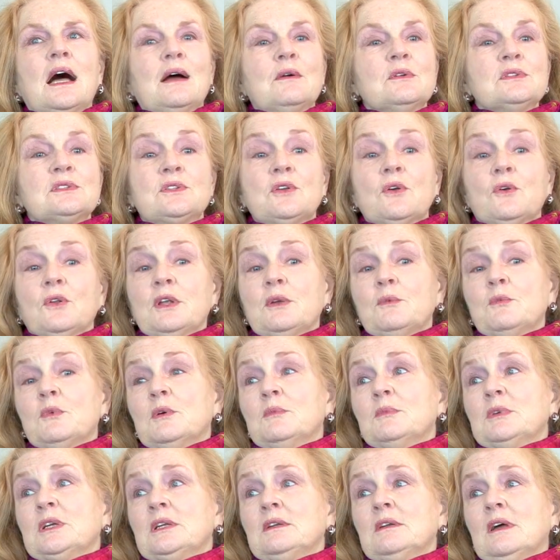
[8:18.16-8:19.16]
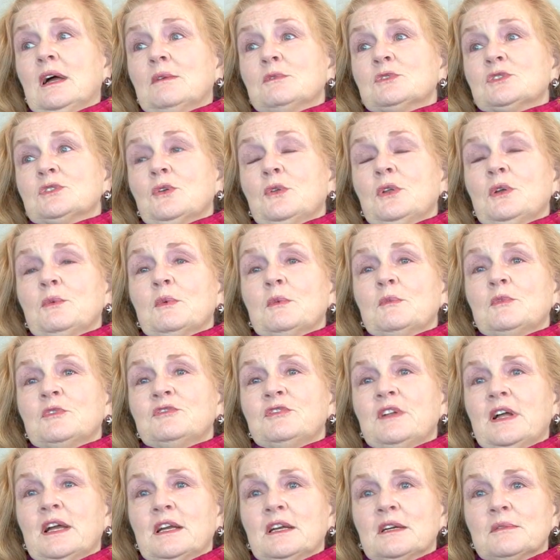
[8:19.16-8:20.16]
I was the only woman. I was the only woman
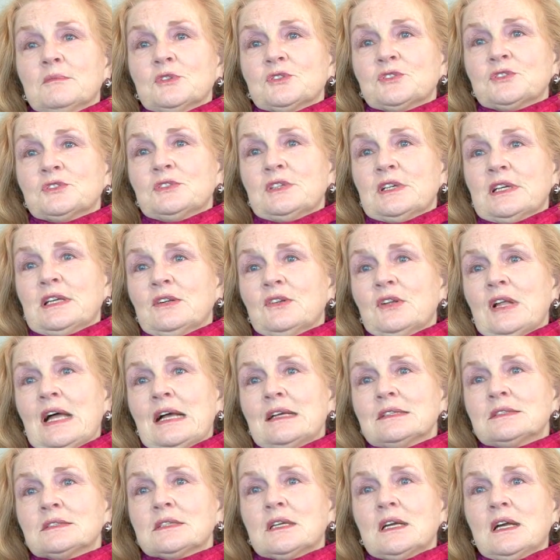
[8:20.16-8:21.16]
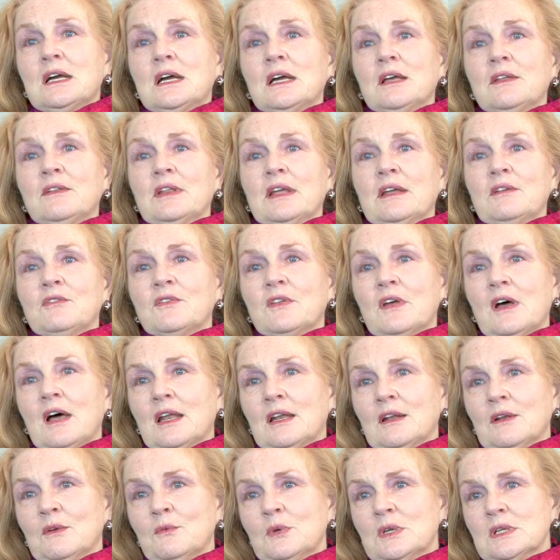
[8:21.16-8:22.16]
flying commercially in Alaska. They
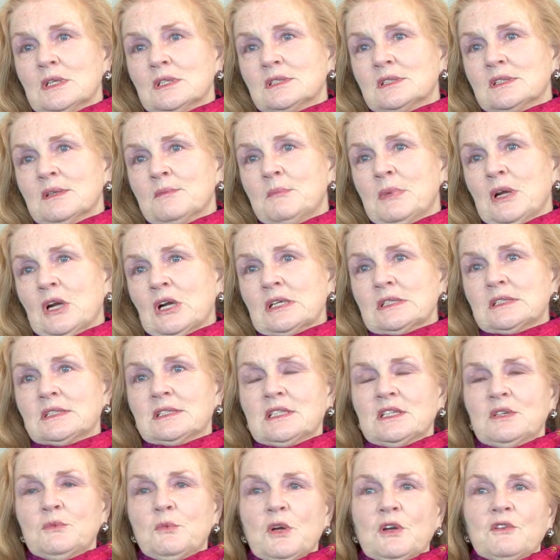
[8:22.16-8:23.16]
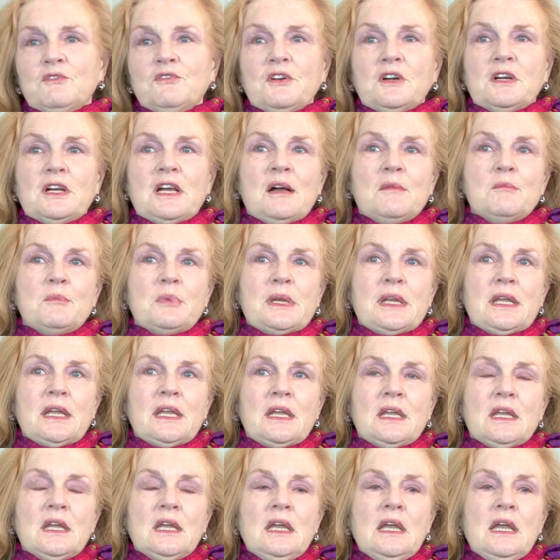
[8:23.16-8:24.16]
thought it was embarrassing to work for a
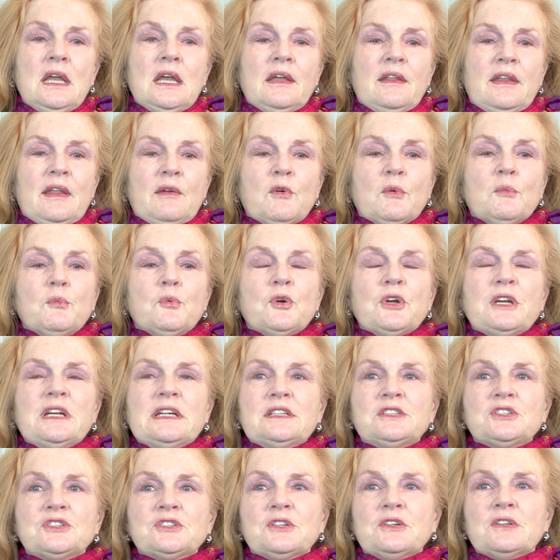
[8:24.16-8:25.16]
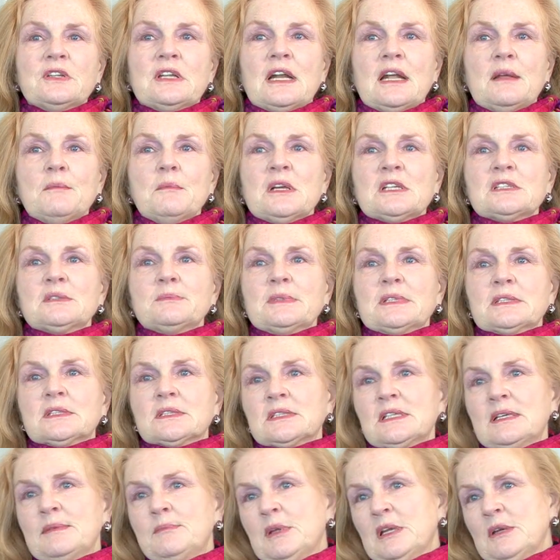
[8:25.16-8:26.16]
company. They were pretty sure that I must be
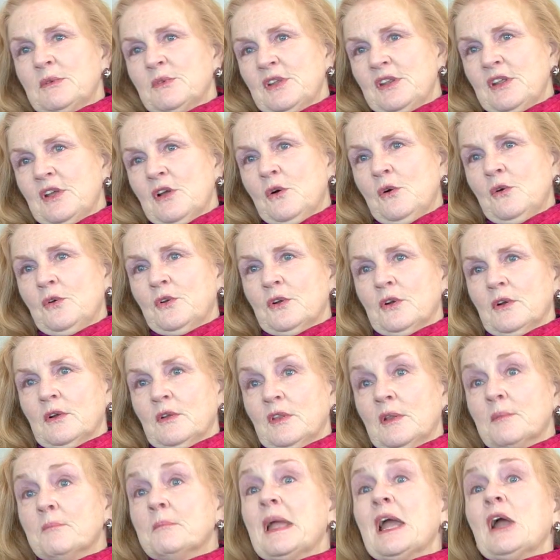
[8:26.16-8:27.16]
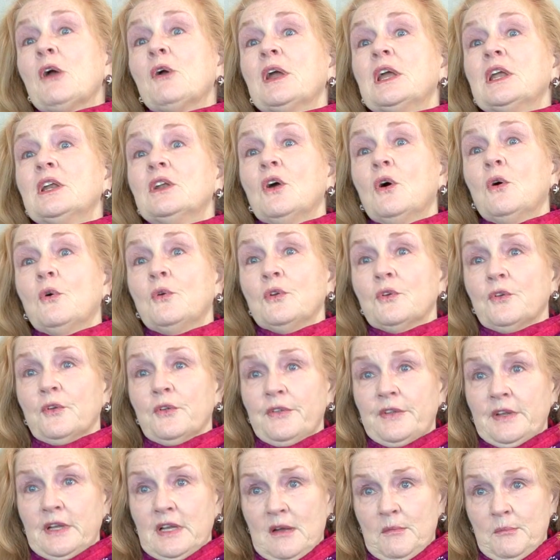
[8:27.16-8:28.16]
sleeping with the married owner
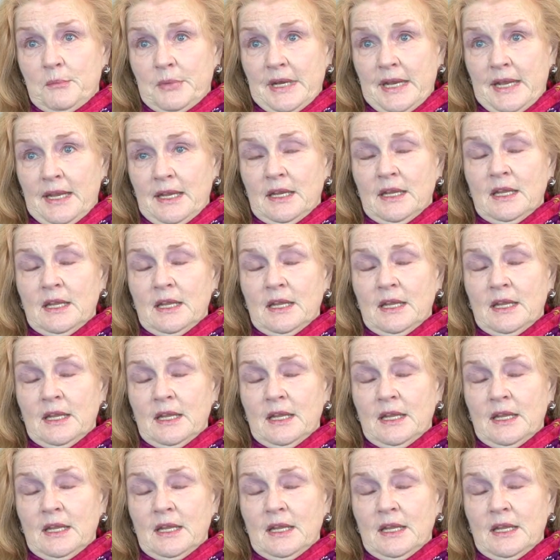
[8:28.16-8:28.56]
of the company,